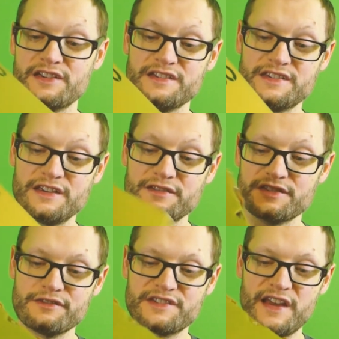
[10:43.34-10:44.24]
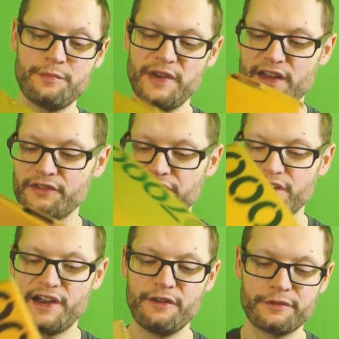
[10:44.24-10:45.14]
you can see, there's no side panels
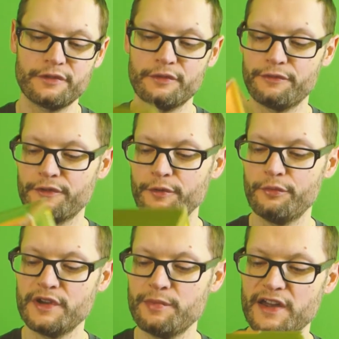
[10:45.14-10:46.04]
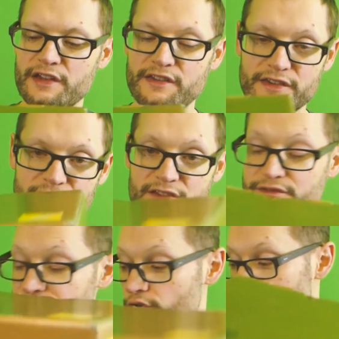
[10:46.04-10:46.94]
cut out for rebates. This is the
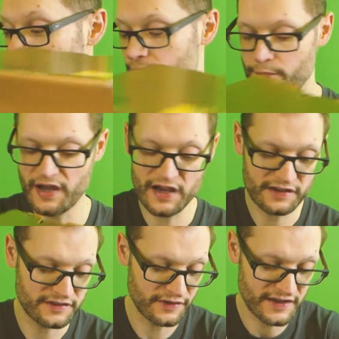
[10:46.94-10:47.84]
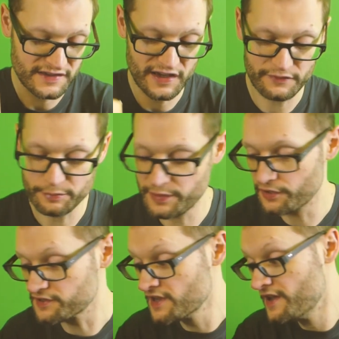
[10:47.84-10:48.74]
full-on box, so that's kind of a
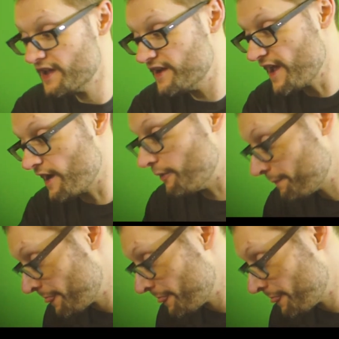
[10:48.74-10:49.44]
bonus. Now,